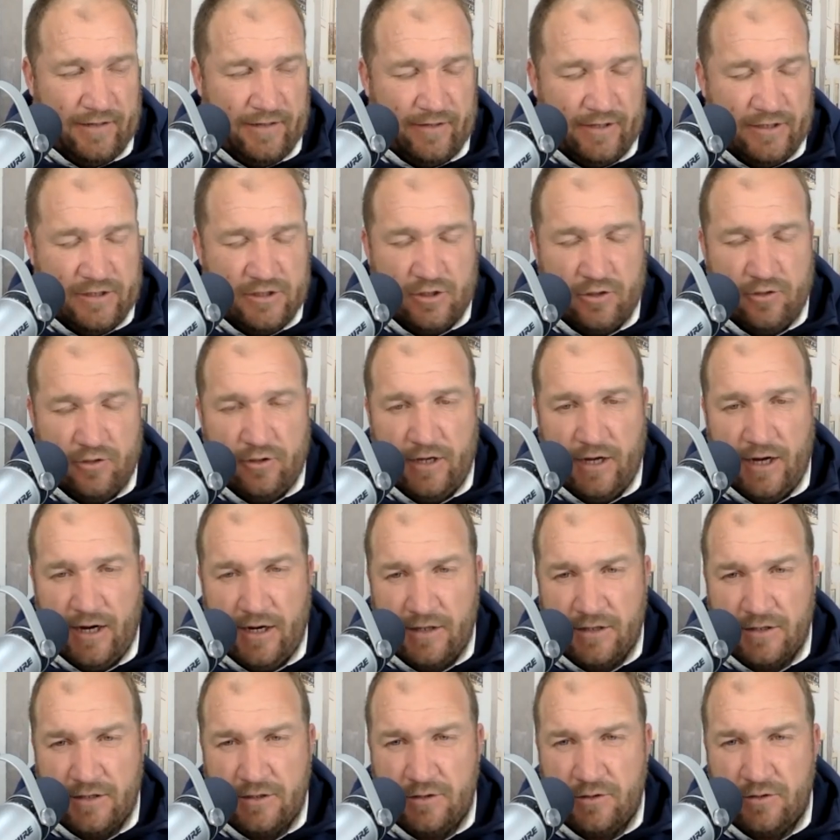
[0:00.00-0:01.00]
They show you how
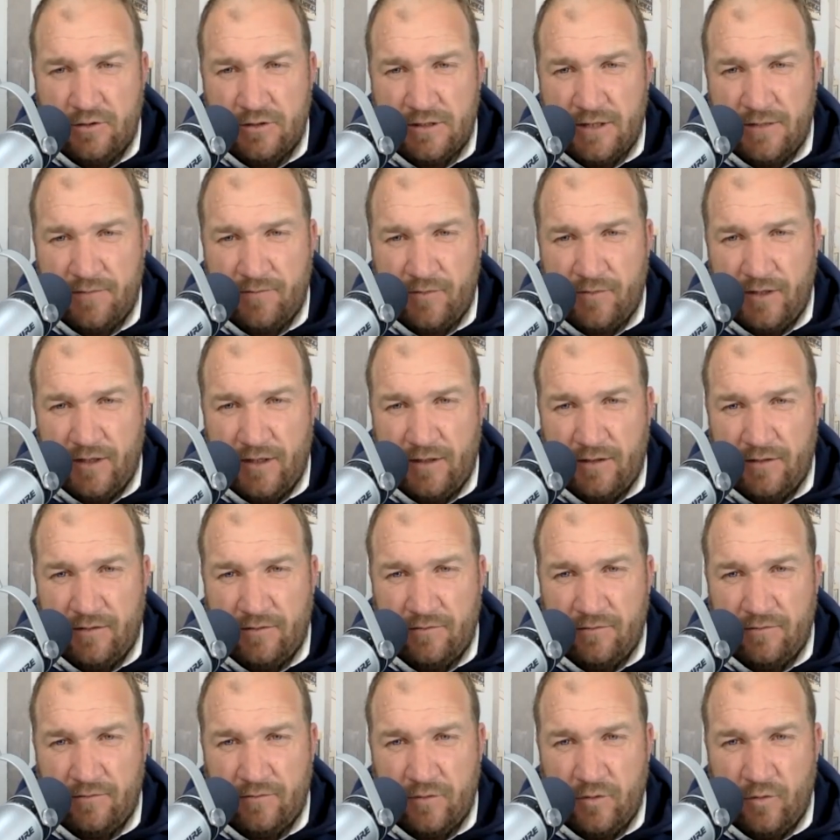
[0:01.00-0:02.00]
to do
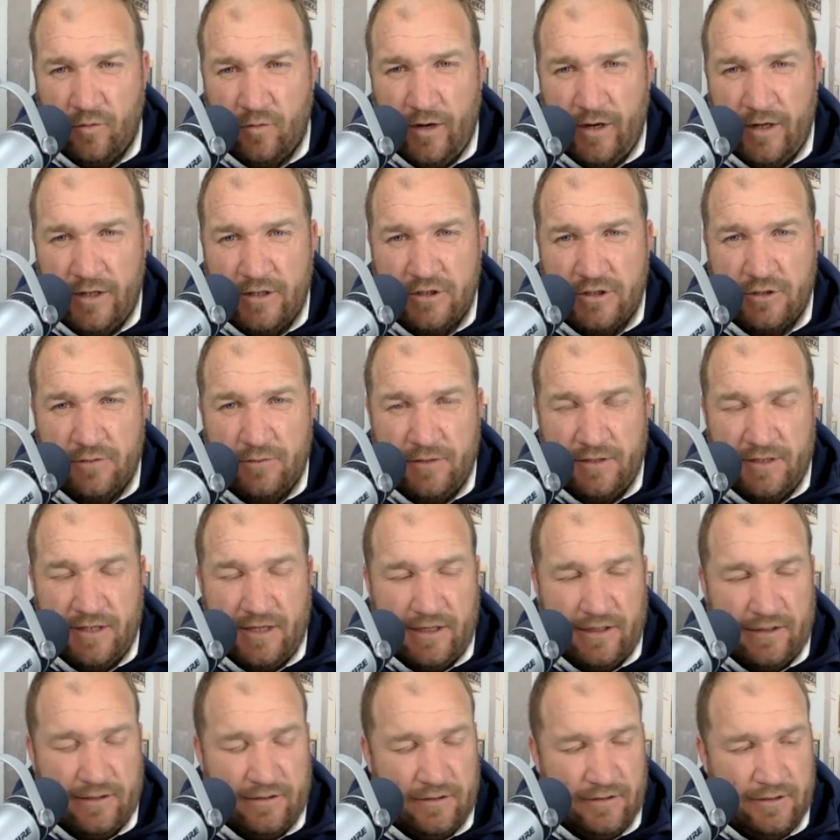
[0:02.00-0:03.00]
something the way it should be
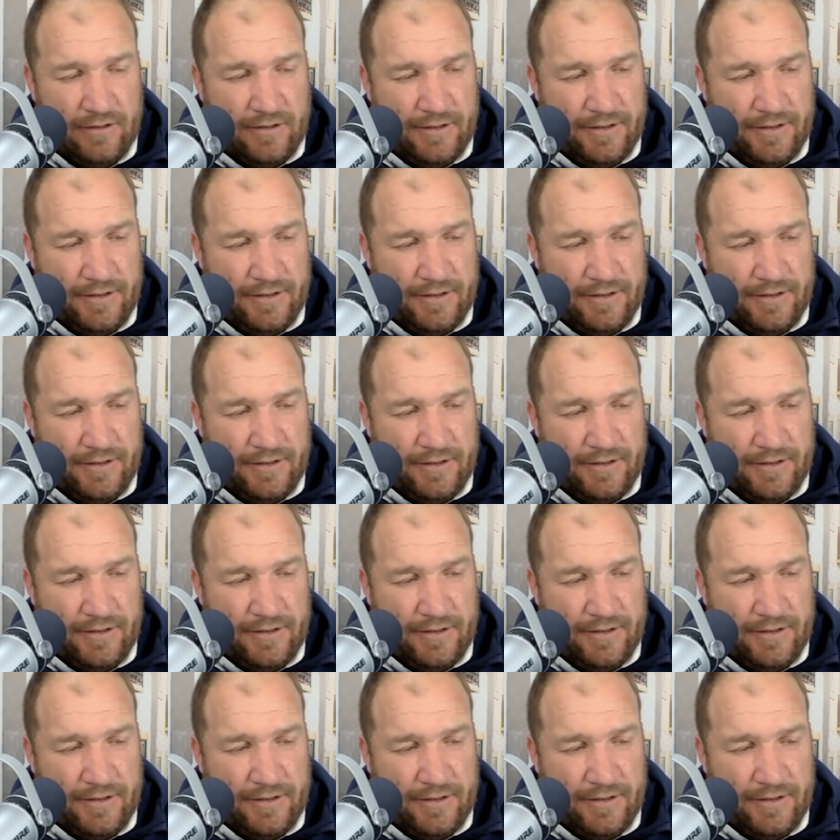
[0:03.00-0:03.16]
done